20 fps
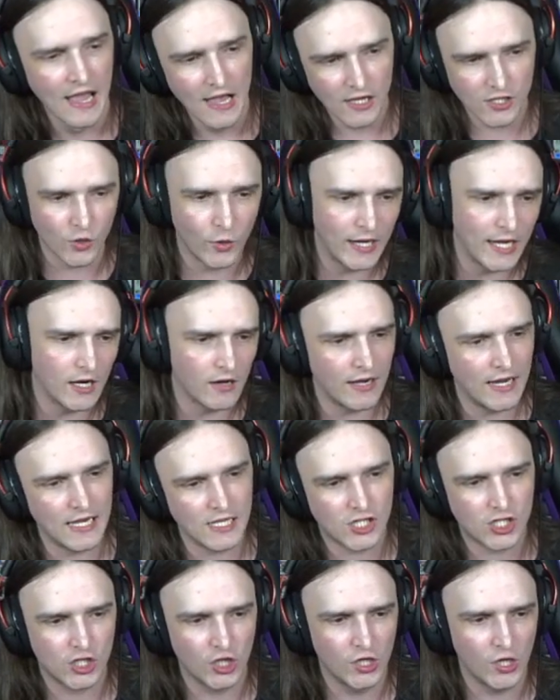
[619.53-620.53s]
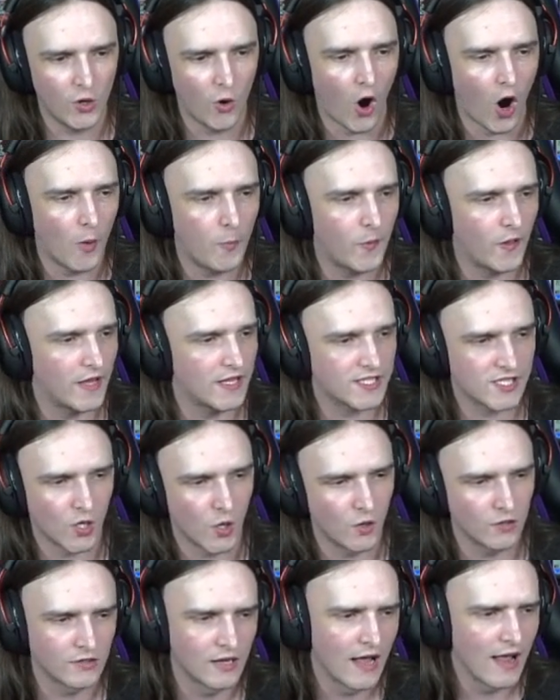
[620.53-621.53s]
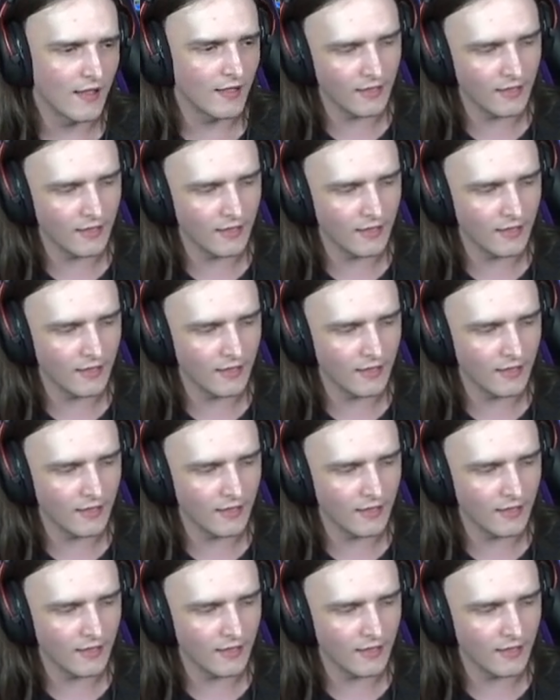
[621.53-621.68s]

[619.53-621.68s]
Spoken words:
So here is Studiopolis Zone,